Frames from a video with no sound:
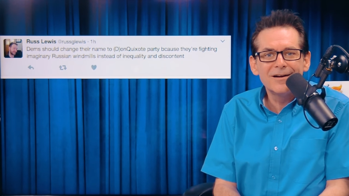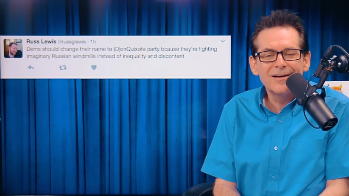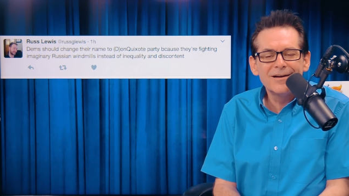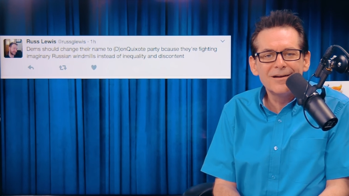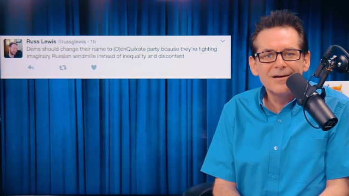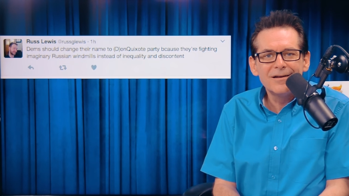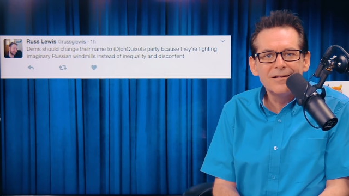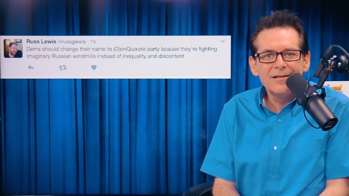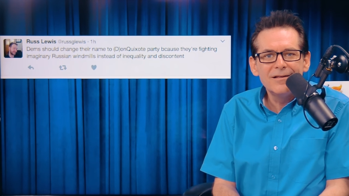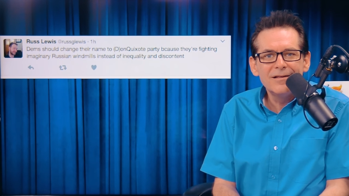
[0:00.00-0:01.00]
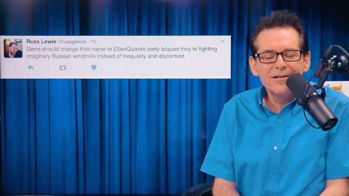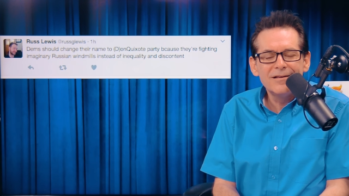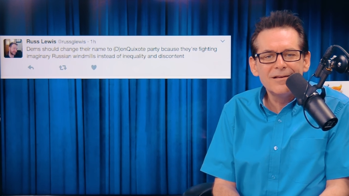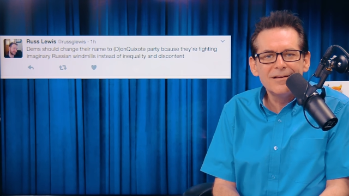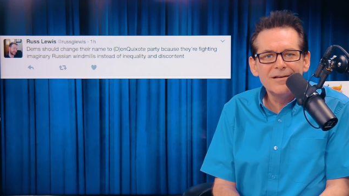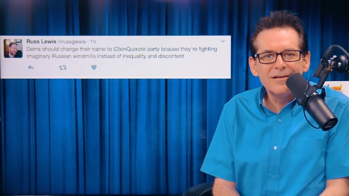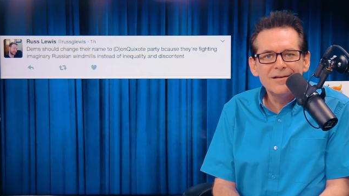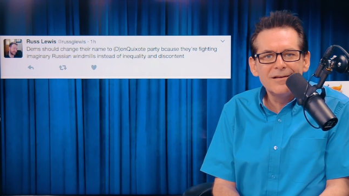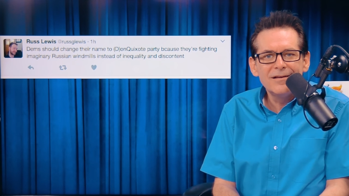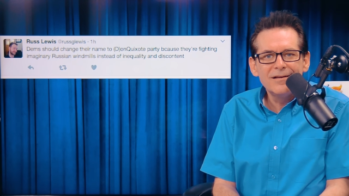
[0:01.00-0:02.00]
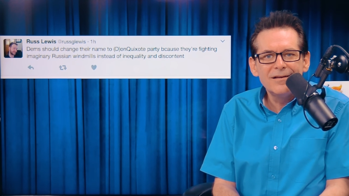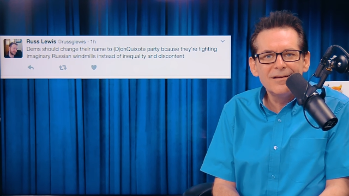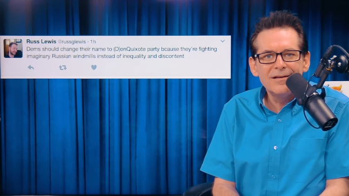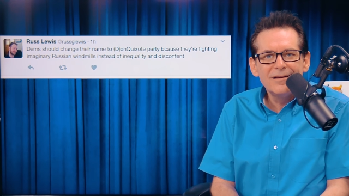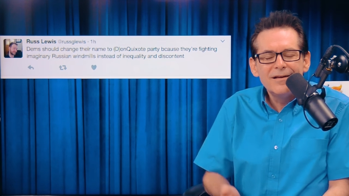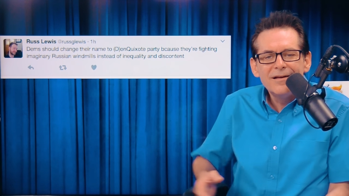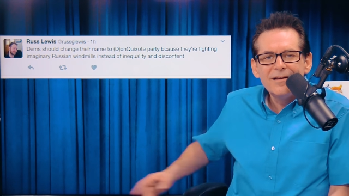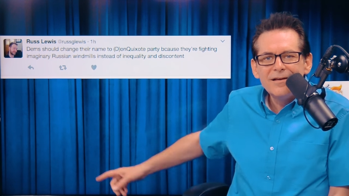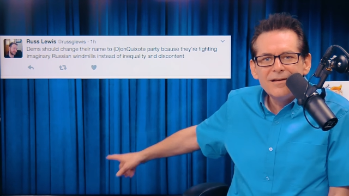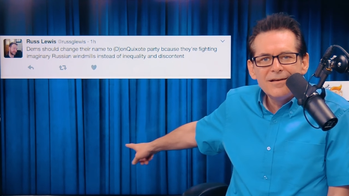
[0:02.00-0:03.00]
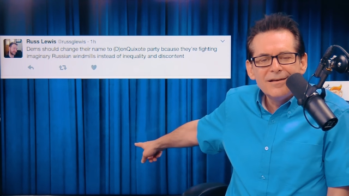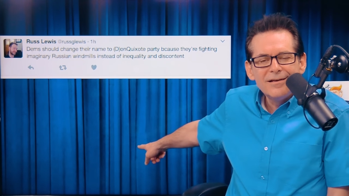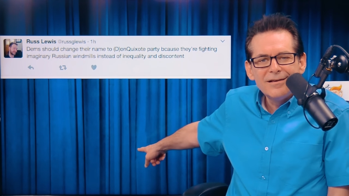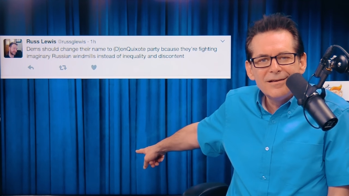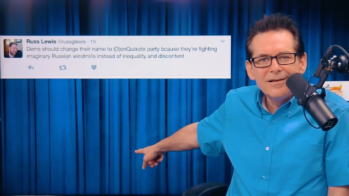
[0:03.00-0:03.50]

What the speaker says: (silence)